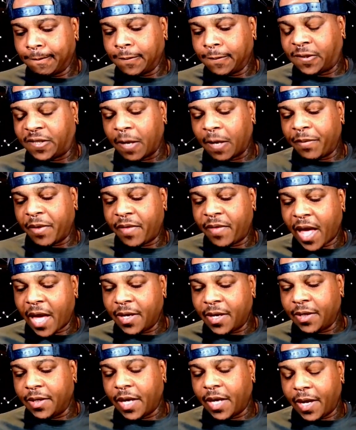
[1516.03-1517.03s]
Something
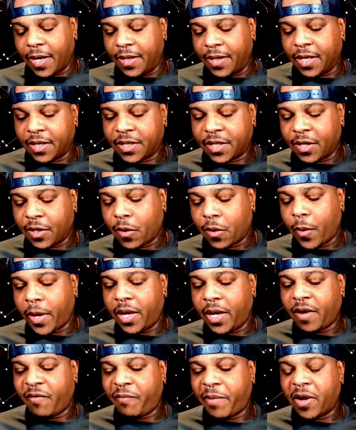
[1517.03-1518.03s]
that looks at the
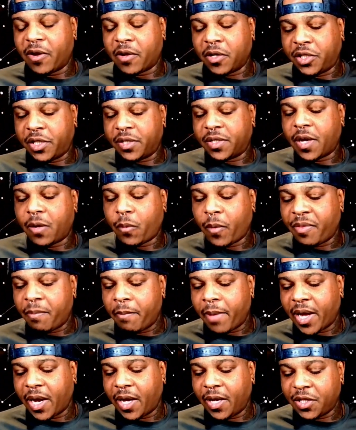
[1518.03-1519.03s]
Queen of Pentacles. She's good with
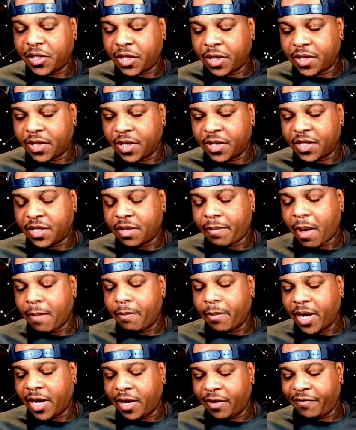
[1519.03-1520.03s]
money. This is
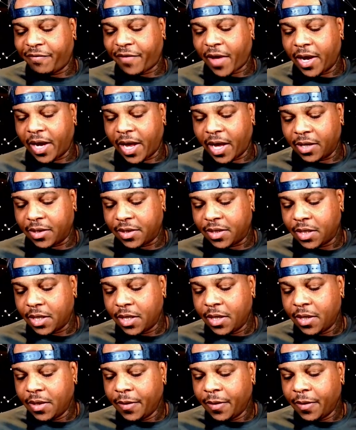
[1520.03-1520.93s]
about money and finance.